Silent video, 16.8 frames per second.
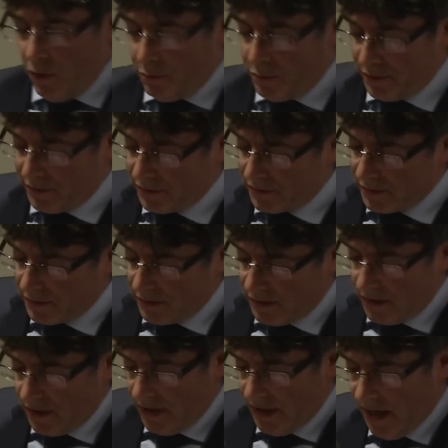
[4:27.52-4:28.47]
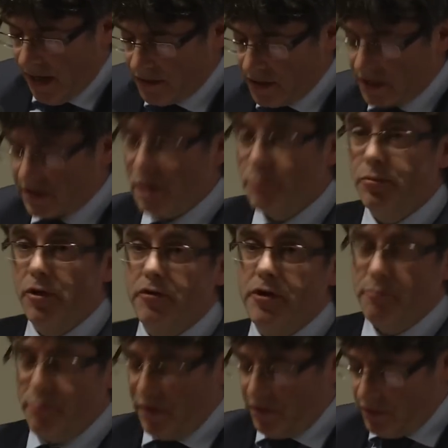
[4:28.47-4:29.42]
opened an
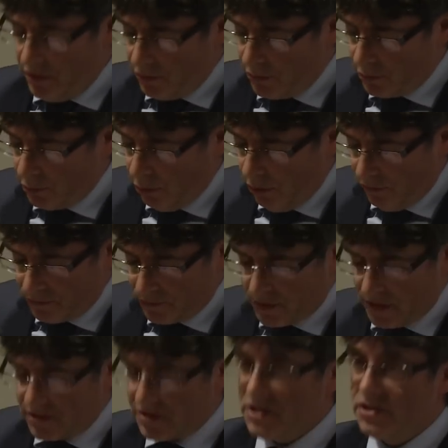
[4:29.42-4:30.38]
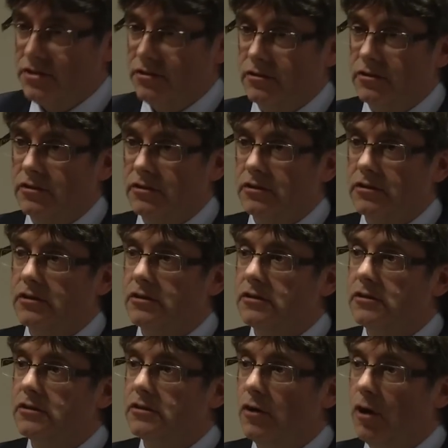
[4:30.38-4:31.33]
exemplary period of transition,
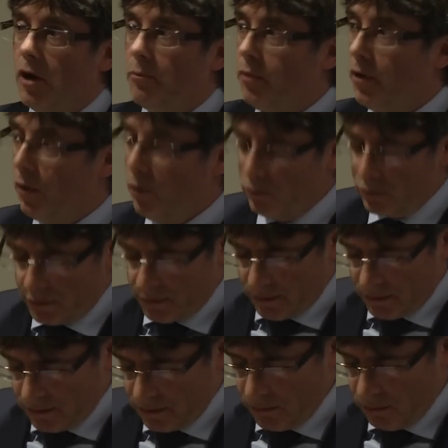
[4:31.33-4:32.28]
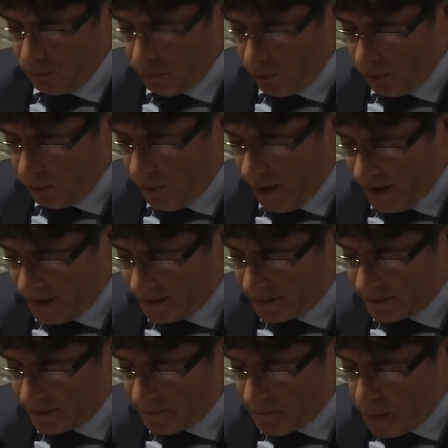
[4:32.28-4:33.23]
applauded worldwide.
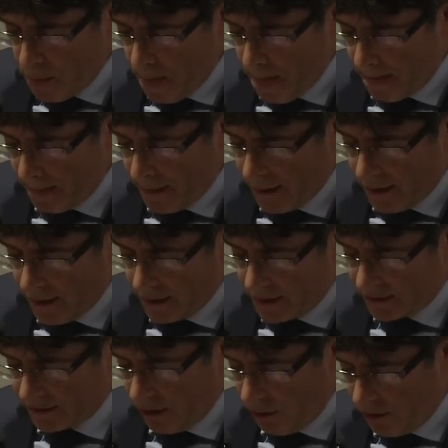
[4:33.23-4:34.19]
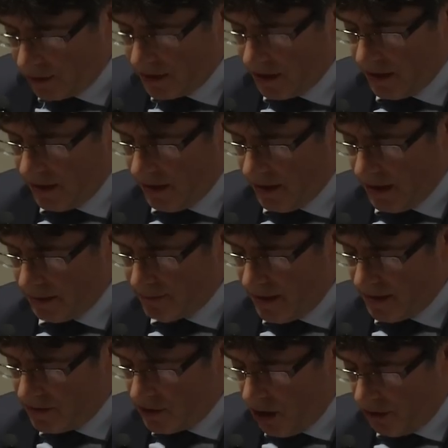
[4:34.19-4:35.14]
Catalonia and
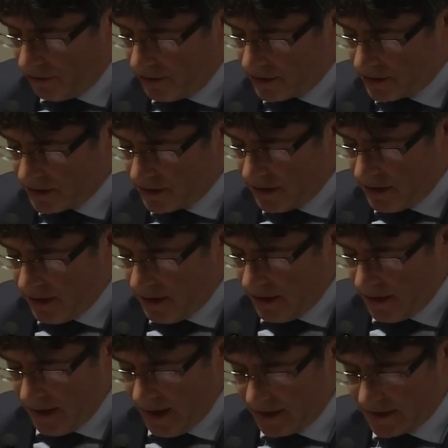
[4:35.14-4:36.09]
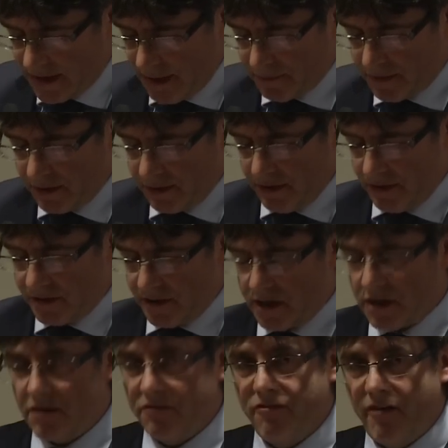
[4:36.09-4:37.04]
many others accepted
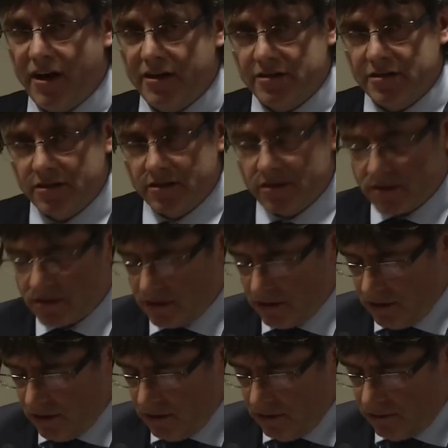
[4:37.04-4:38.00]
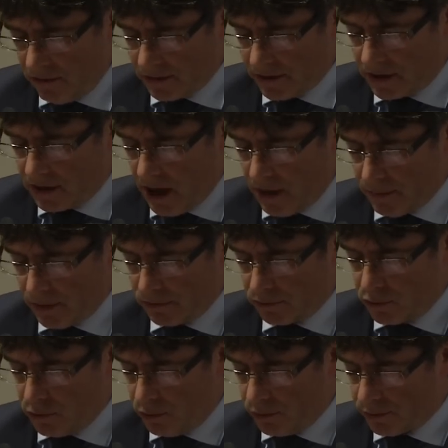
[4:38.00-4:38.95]
sacrifices for the
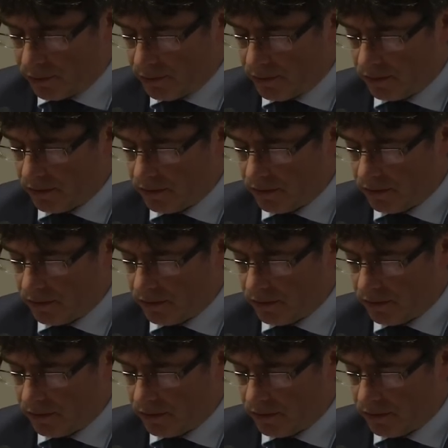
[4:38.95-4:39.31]
common good,